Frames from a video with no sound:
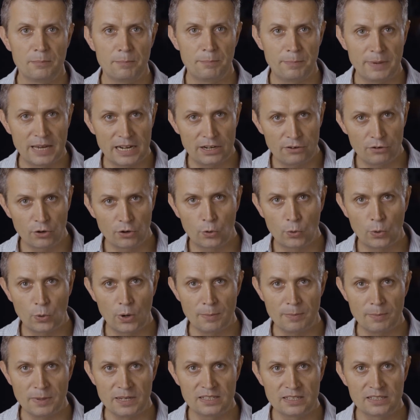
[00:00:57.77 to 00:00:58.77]
better
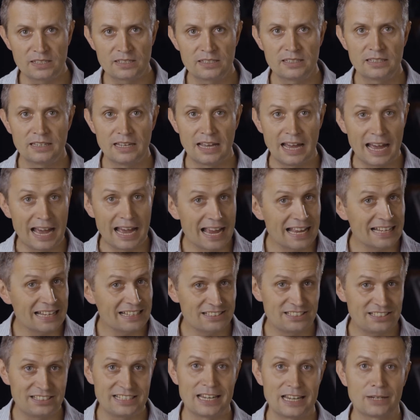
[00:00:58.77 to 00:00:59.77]
equipment
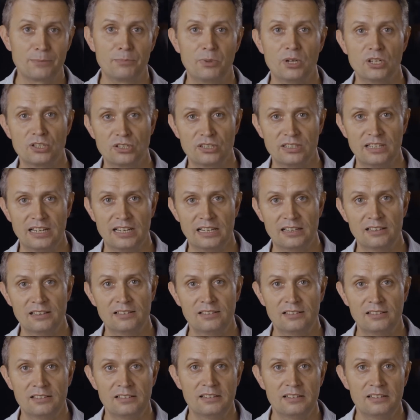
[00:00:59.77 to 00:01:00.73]
and tech personnel,